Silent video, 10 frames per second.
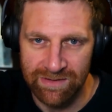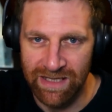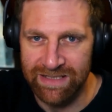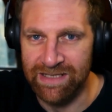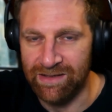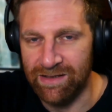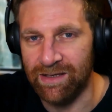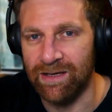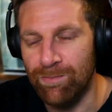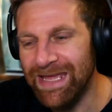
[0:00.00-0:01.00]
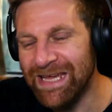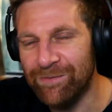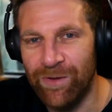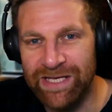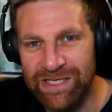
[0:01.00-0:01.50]
kicks in at a
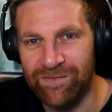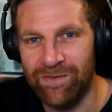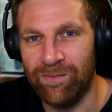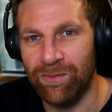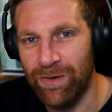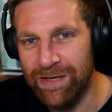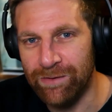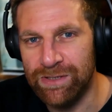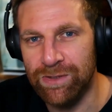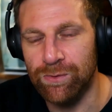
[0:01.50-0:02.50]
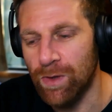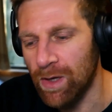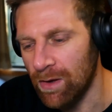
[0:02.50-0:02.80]
medium redshift of 3 or 2,